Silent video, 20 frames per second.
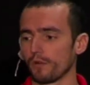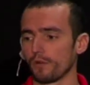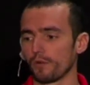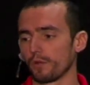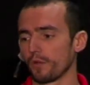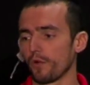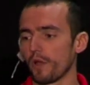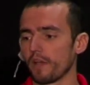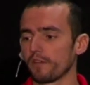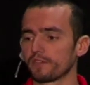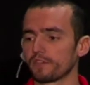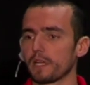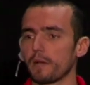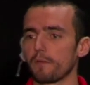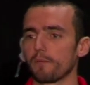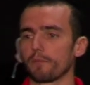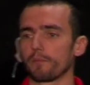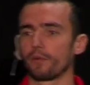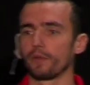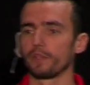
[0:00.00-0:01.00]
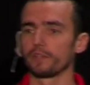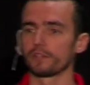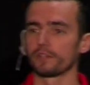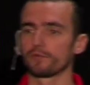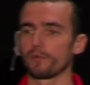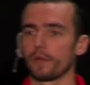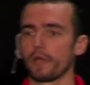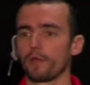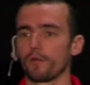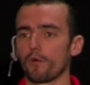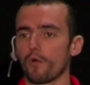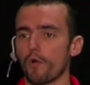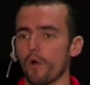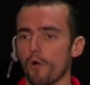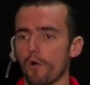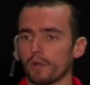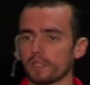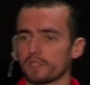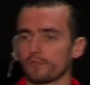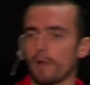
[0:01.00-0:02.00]
so you have some printers where you
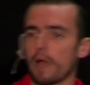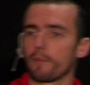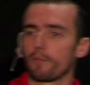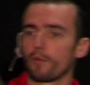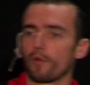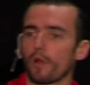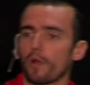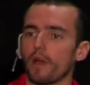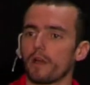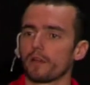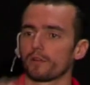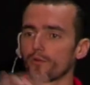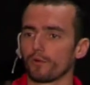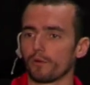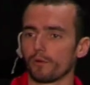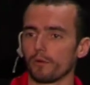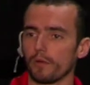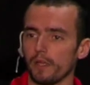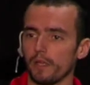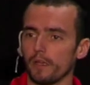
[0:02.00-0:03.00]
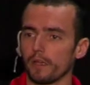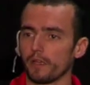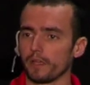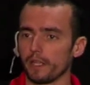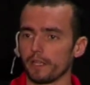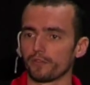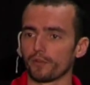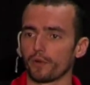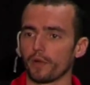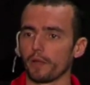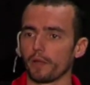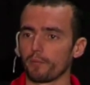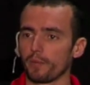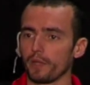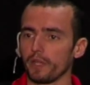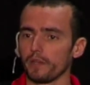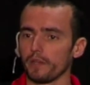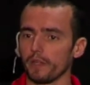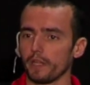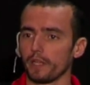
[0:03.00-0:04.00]
go and swipe your card or enter a
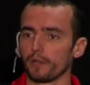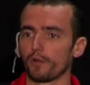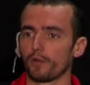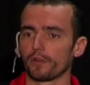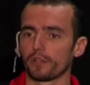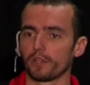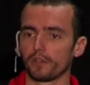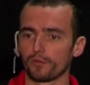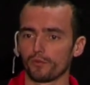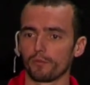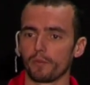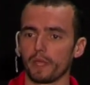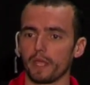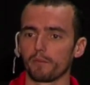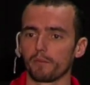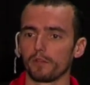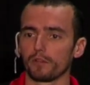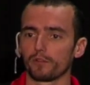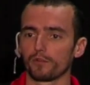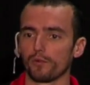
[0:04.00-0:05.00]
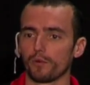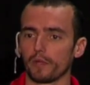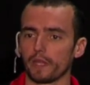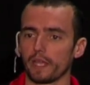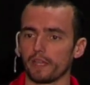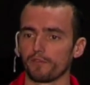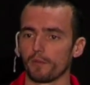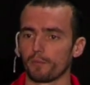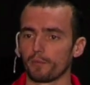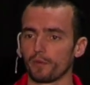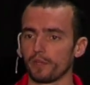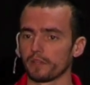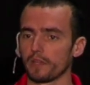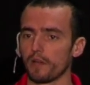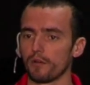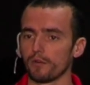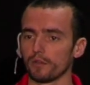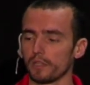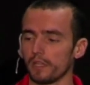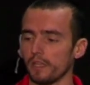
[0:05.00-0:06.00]
PIN in order to be able to get the
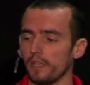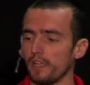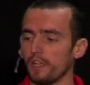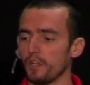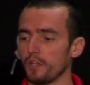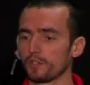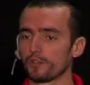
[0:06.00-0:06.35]
printout.